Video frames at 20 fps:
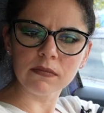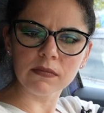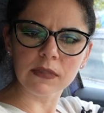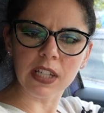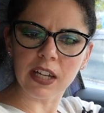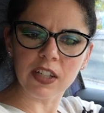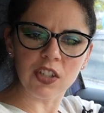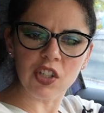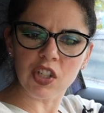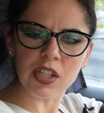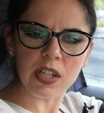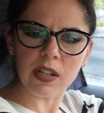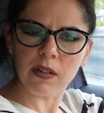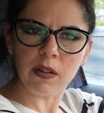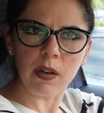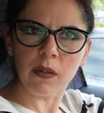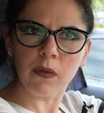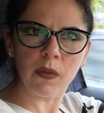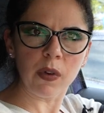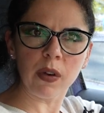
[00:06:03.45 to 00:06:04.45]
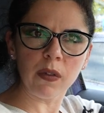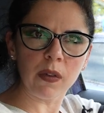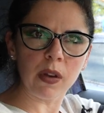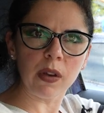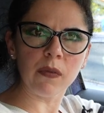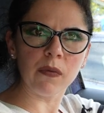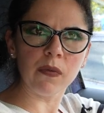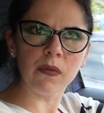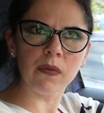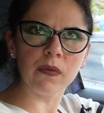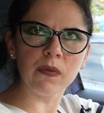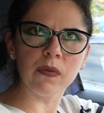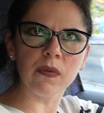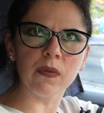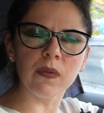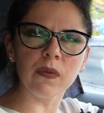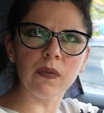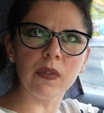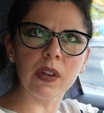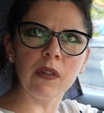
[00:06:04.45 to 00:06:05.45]
It just it
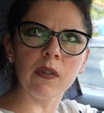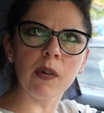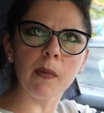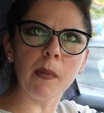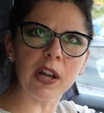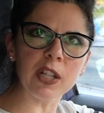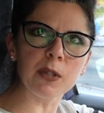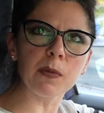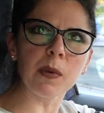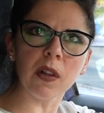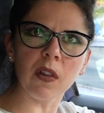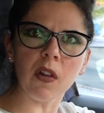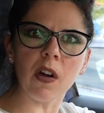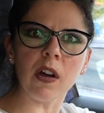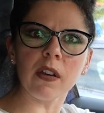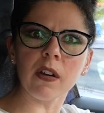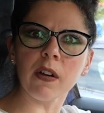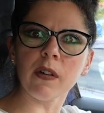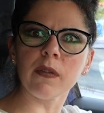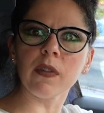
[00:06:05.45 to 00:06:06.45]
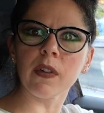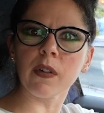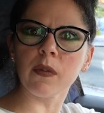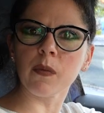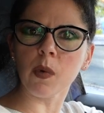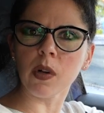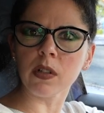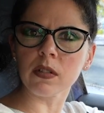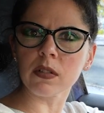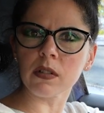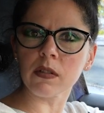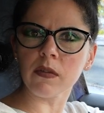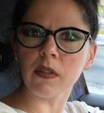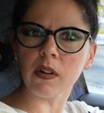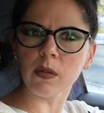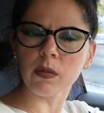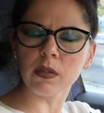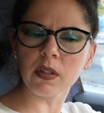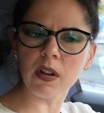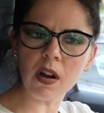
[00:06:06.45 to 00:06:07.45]
reminds me a lot of Walter, of our
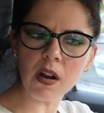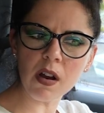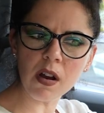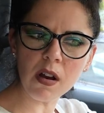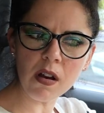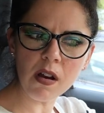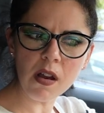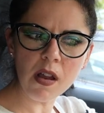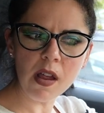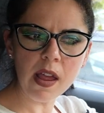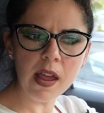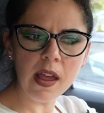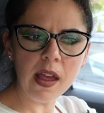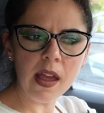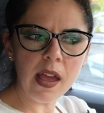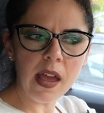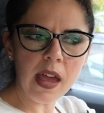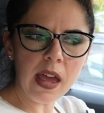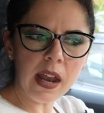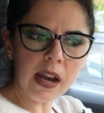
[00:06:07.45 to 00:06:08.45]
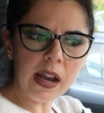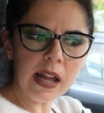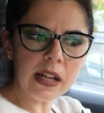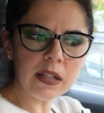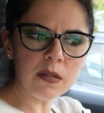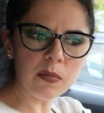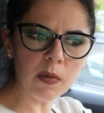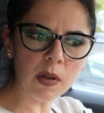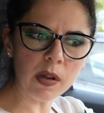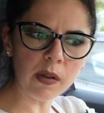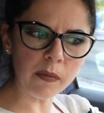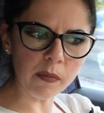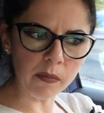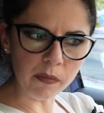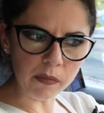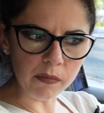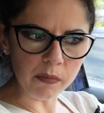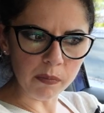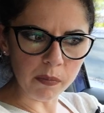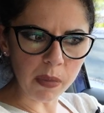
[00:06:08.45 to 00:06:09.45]
old car, and it has
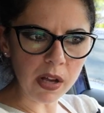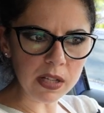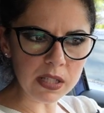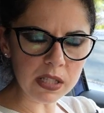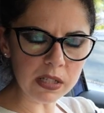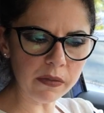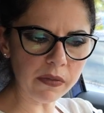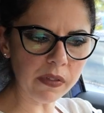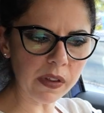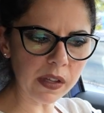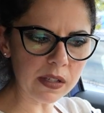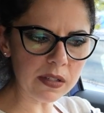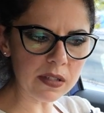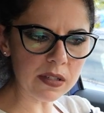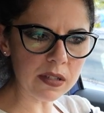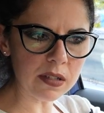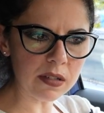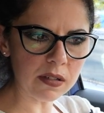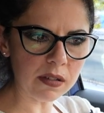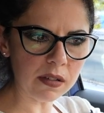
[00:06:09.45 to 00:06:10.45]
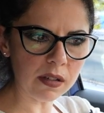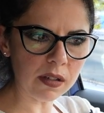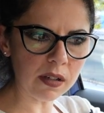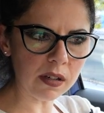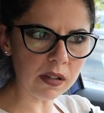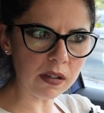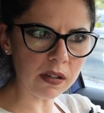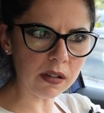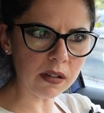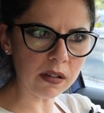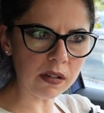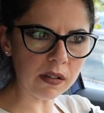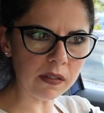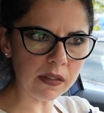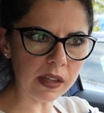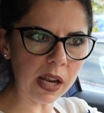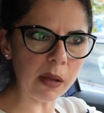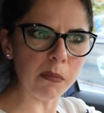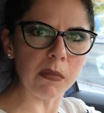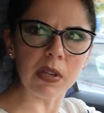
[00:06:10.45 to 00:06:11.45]
positive things
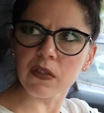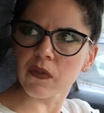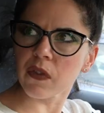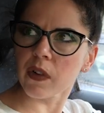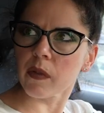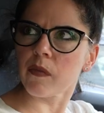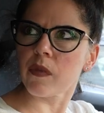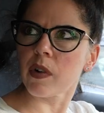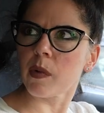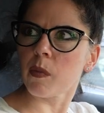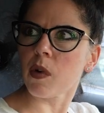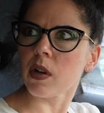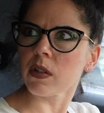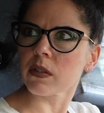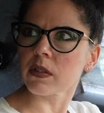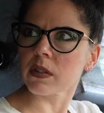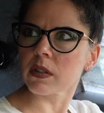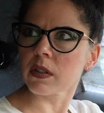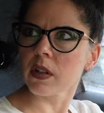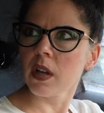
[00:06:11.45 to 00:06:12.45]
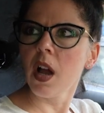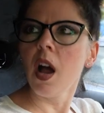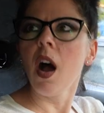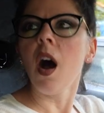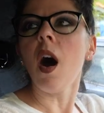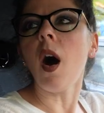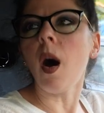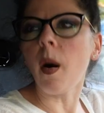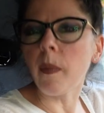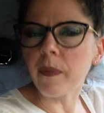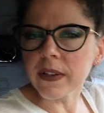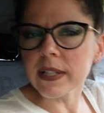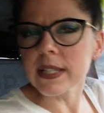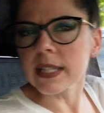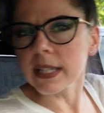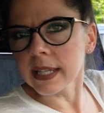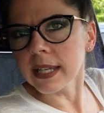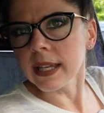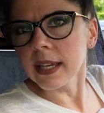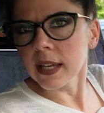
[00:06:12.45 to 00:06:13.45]
that I miss from Walter.
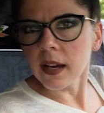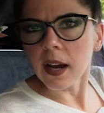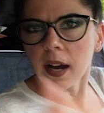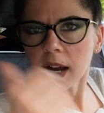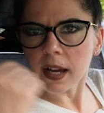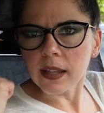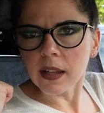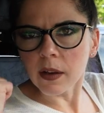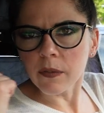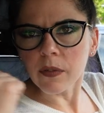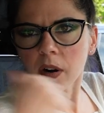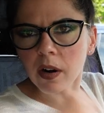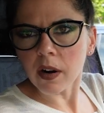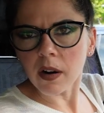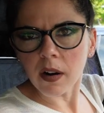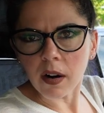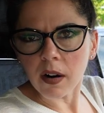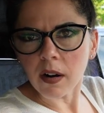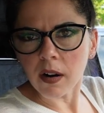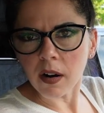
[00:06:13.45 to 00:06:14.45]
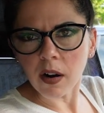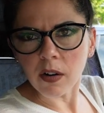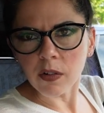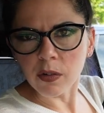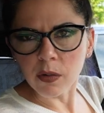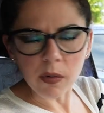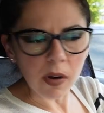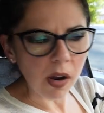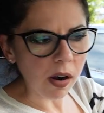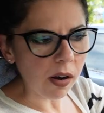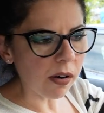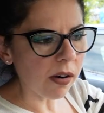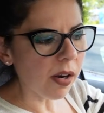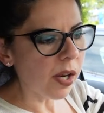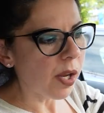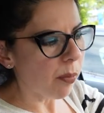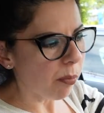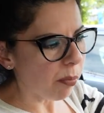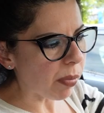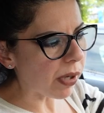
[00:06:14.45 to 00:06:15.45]
Obviously, I love our new car,
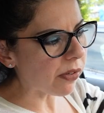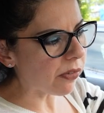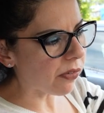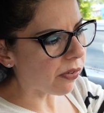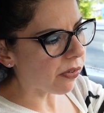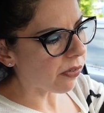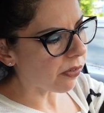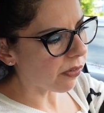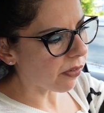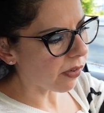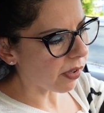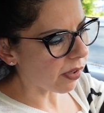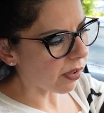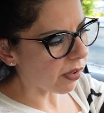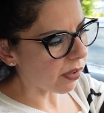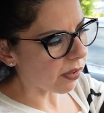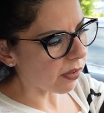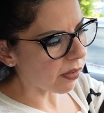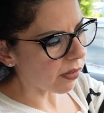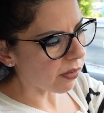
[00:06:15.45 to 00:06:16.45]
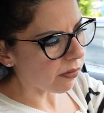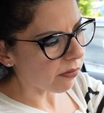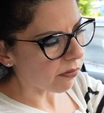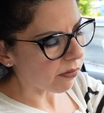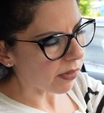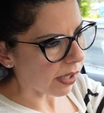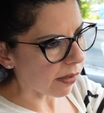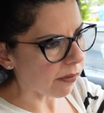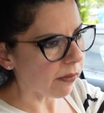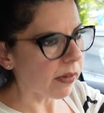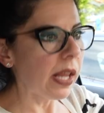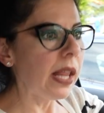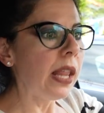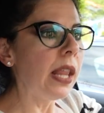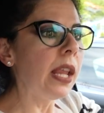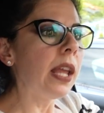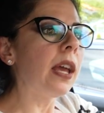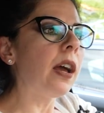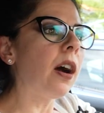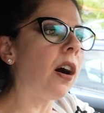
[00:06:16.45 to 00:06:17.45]
but yeah.
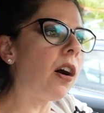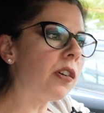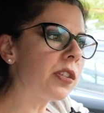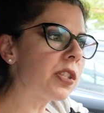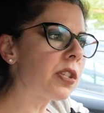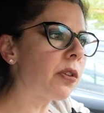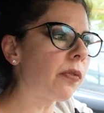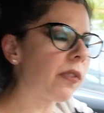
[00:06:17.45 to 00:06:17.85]
Also,